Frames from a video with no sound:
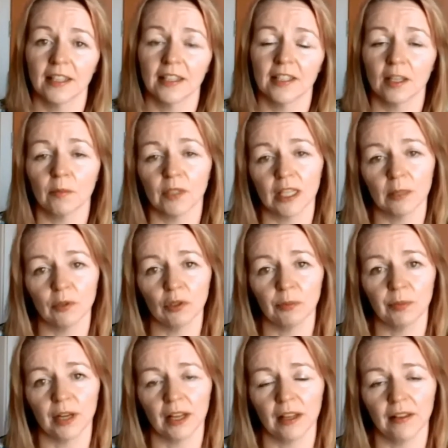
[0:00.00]
Sometimes your
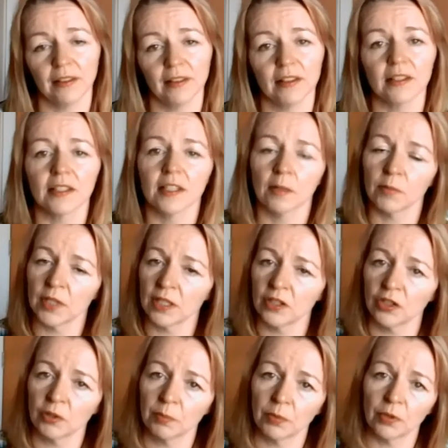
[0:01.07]
breath, sometimes
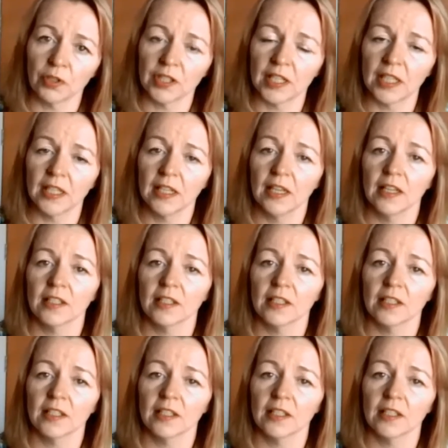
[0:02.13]
your body,